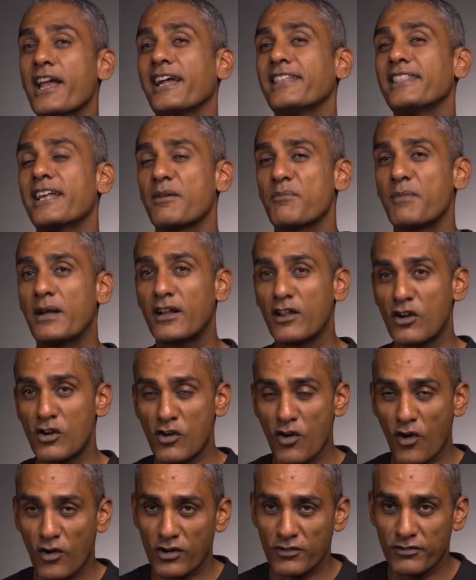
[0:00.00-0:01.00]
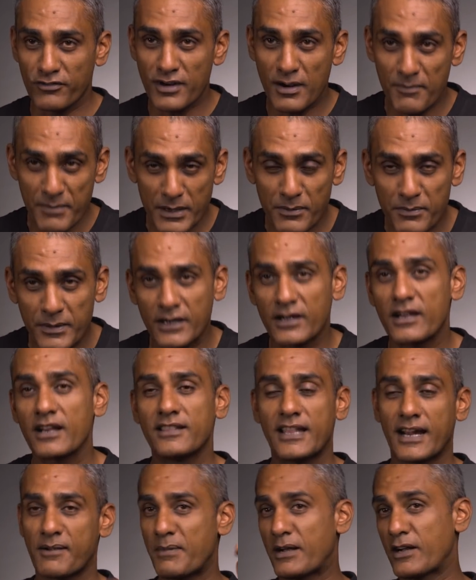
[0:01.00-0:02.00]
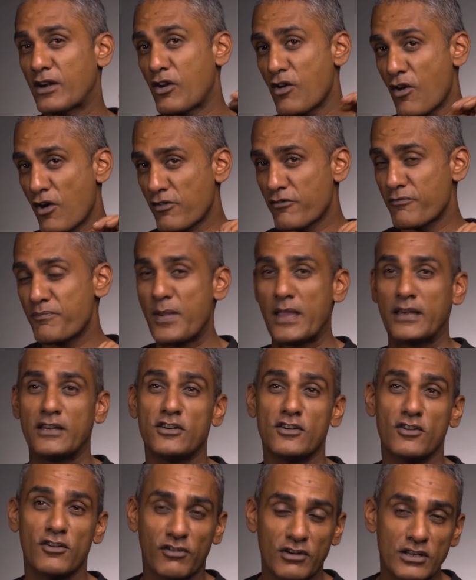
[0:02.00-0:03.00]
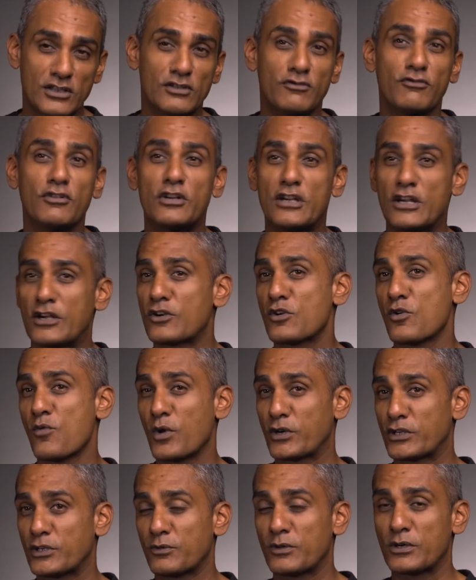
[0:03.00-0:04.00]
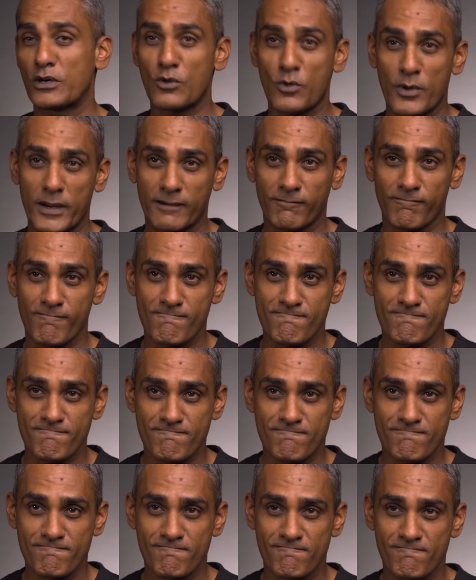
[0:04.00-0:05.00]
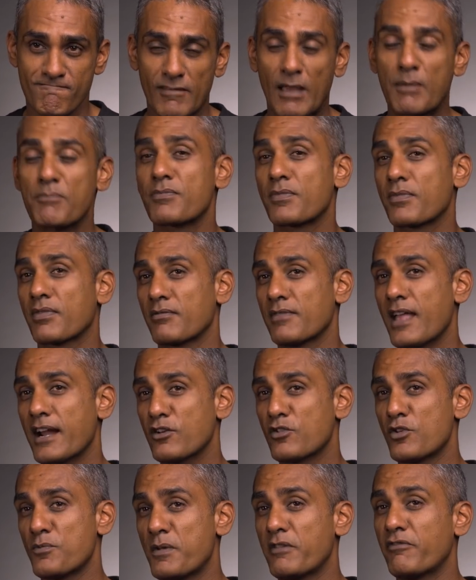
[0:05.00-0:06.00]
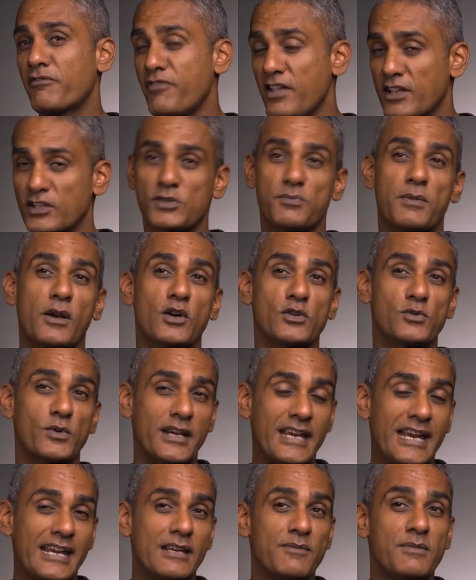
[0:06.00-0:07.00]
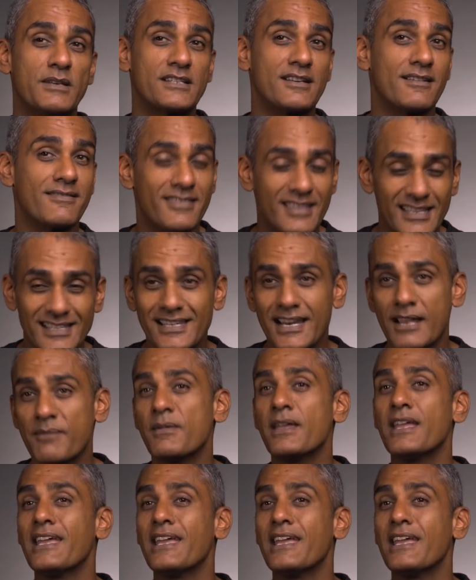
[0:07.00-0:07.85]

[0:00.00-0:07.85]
and that meant a lot of commitment, that meant a lot of pain in your wrist if you didn't know what you were doing. That could be fixed because what KTM has done this time